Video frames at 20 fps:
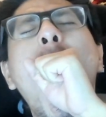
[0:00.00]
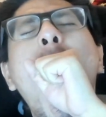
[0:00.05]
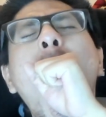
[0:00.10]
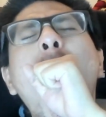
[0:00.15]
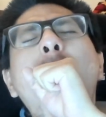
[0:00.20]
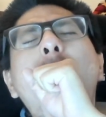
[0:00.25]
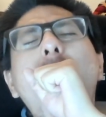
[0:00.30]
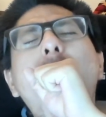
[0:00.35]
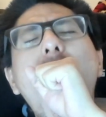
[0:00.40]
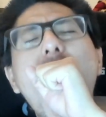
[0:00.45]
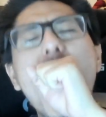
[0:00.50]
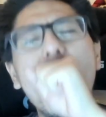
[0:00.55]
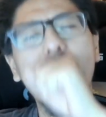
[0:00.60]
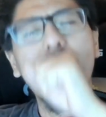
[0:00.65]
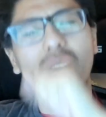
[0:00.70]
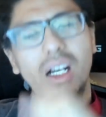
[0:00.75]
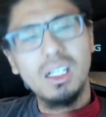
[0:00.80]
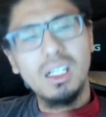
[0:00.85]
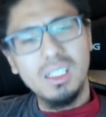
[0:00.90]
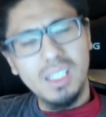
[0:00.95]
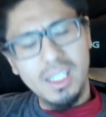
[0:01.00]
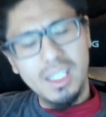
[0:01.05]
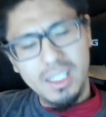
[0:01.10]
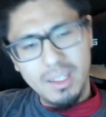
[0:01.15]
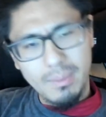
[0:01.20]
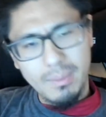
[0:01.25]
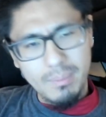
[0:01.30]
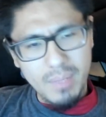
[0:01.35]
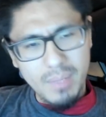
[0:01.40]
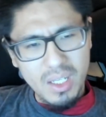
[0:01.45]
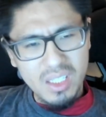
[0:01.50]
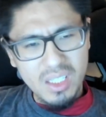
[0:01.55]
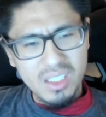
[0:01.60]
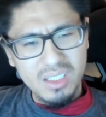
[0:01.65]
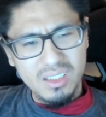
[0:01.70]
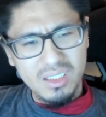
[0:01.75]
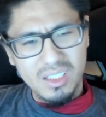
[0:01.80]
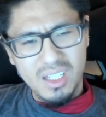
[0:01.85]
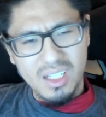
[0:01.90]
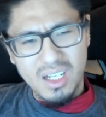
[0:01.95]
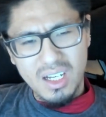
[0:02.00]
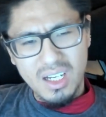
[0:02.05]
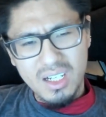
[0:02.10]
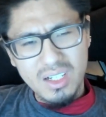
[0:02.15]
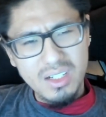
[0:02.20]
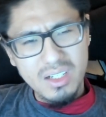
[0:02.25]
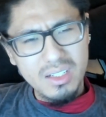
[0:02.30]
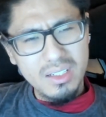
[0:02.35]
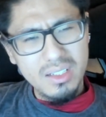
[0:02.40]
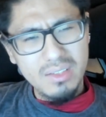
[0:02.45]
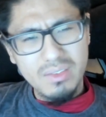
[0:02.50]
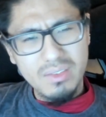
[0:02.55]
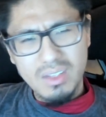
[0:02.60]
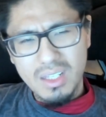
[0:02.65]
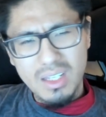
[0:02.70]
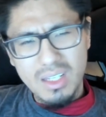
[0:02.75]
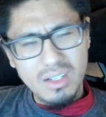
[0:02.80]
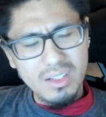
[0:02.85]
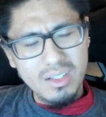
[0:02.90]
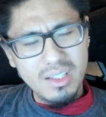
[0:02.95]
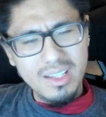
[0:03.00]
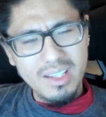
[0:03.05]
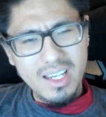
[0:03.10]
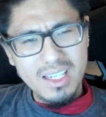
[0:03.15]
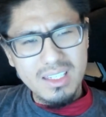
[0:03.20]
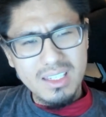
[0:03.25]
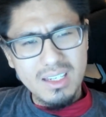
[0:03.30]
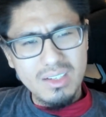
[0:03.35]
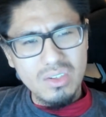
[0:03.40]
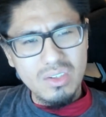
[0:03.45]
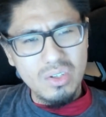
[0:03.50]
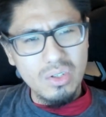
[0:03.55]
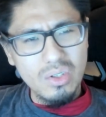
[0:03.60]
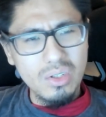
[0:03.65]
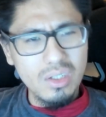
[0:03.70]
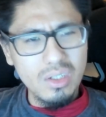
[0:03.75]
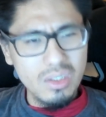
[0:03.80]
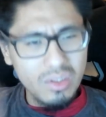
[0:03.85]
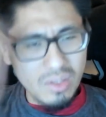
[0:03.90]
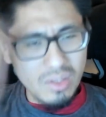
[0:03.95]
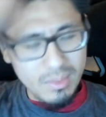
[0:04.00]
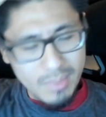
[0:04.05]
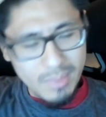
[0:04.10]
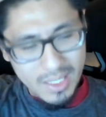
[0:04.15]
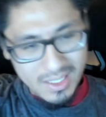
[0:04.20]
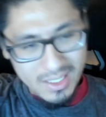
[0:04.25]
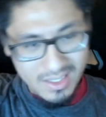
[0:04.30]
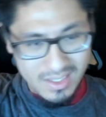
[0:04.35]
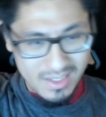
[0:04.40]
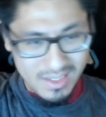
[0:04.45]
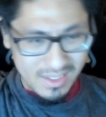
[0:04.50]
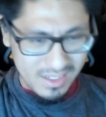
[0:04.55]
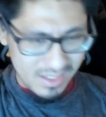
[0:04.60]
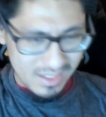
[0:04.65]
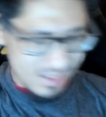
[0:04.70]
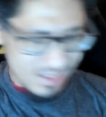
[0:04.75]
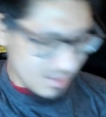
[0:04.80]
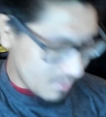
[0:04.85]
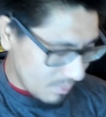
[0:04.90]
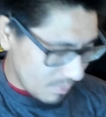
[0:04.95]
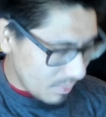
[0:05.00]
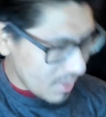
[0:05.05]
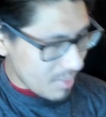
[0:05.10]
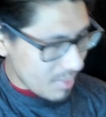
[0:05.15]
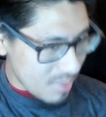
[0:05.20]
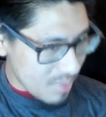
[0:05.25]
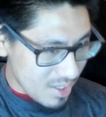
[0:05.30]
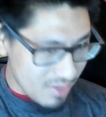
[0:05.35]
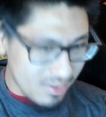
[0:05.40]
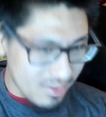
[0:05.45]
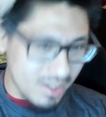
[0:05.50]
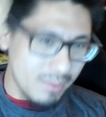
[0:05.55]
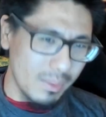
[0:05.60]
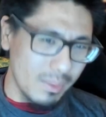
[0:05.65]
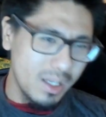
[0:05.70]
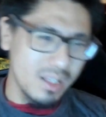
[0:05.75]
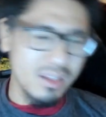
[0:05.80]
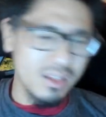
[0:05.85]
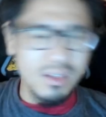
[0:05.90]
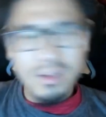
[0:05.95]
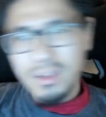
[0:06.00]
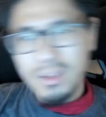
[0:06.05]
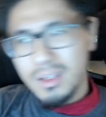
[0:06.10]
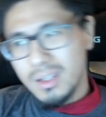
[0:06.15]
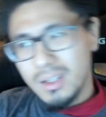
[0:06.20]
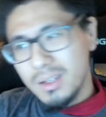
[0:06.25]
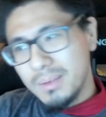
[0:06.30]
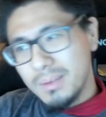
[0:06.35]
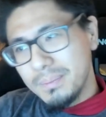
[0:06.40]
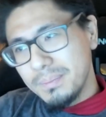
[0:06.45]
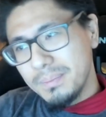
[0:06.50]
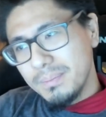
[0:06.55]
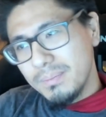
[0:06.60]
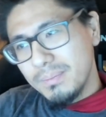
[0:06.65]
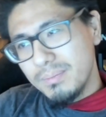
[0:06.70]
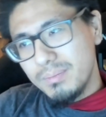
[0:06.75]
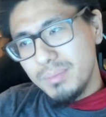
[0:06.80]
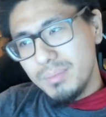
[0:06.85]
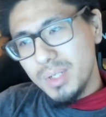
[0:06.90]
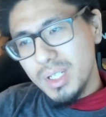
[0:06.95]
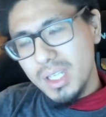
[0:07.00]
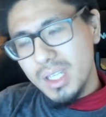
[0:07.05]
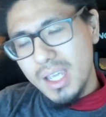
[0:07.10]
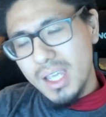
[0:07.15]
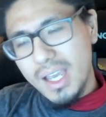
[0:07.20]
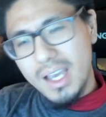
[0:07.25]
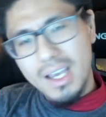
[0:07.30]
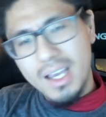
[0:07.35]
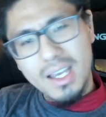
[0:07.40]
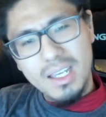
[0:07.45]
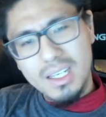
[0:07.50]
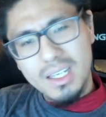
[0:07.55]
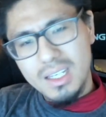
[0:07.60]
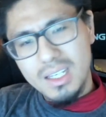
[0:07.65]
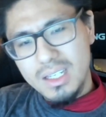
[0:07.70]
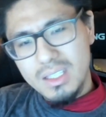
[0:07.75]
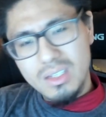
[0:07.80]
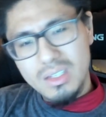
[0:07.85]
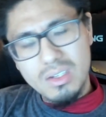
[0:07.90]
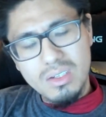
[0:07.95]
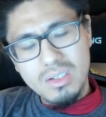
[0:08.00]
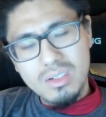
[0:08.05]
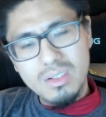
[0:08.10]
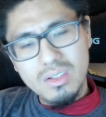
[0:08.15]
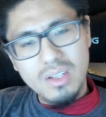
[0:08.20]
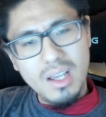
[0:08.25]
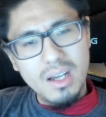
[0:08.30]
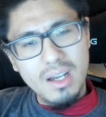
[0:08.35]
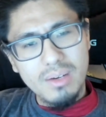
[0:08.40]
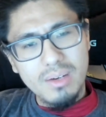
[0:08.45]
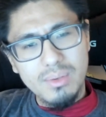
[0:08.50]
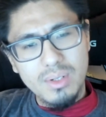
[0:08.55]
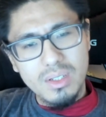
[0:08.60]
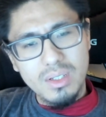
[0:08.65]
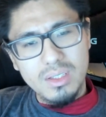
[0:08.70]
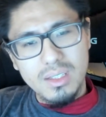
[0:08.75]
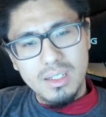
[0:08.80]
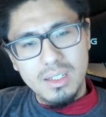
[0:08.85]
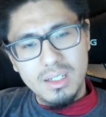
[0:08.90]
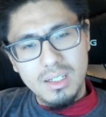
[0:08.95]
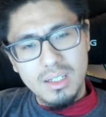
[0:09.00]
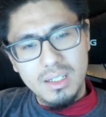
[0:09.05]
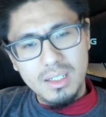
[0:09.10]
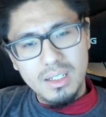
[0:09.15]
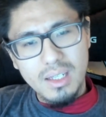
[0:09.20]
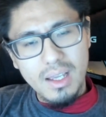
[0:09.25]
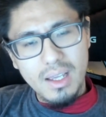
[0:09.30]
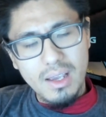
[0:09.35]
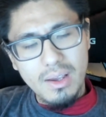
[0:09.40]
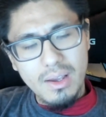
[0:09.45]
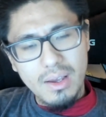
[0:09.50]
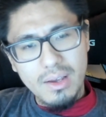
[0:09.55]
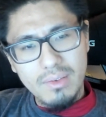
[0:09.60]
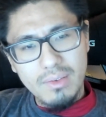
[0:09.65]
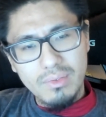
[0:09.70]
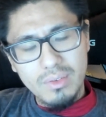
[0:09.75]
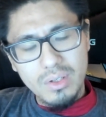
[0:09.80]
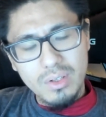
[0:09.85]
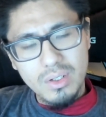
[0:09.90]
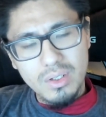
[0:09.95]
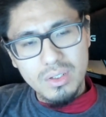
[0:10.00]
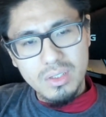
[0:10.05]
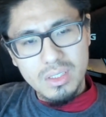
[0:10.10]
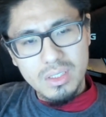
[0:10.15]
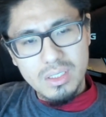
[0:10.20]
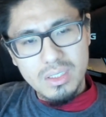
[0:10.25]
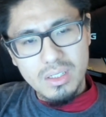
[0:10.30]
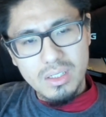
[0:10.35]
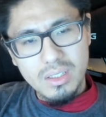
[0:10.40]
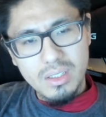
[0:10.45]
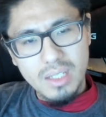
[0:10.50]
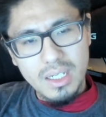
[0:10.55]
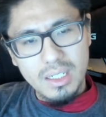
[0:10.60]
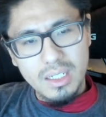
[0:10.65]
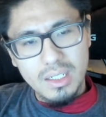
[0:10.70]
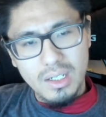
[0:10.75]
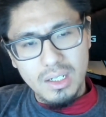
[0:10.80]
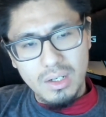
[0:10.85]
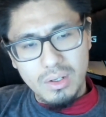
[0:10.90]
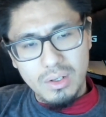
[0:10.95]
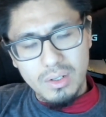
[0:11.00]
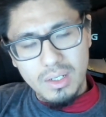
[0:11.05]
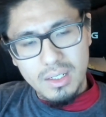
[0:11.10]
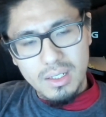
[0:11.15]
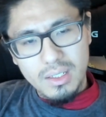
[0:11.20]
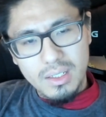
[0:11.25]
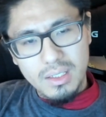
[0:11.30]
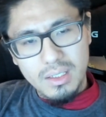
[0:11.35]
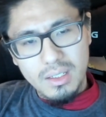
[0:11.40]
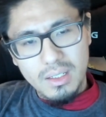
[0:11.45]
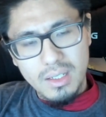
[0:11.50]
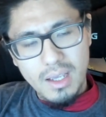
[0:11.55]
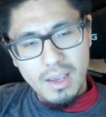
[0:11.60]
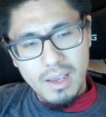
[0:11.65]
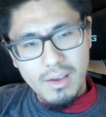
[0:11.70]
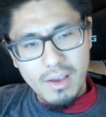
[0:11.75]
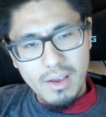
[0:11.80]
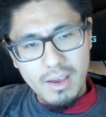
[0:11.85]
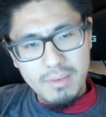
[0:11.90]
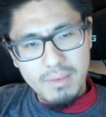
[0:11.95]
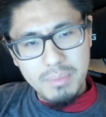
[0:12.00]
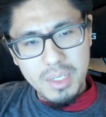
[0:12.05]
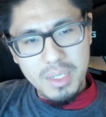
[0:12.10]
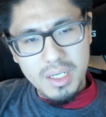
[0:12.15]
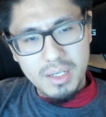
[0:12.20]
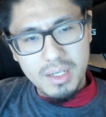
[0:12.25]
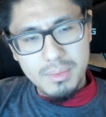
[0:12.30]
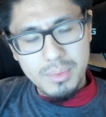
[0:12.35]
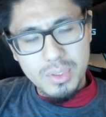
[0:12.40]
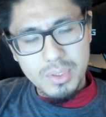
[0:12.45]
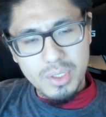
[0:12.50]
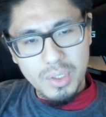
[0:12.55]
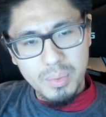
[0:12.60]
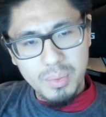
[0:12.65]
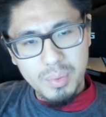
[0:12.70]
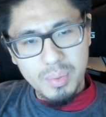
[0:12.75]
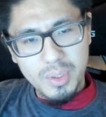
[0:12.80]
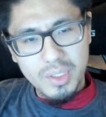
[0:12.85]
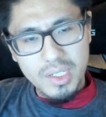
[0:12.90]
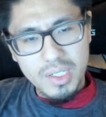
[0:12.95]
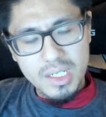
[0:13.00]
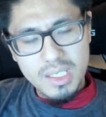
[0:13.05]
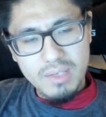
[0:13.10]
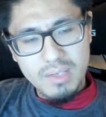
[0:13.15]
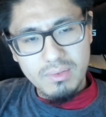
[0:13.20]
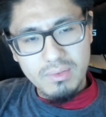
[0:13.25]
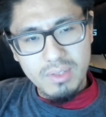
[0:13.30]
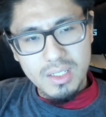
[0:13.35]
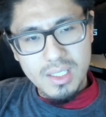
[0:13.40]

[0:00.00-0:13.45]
oh like a month long or something. They only last like two to three months. Maybe even a month. But yeah, it's just not worth it. I, have learned to let go. I, have become so progressively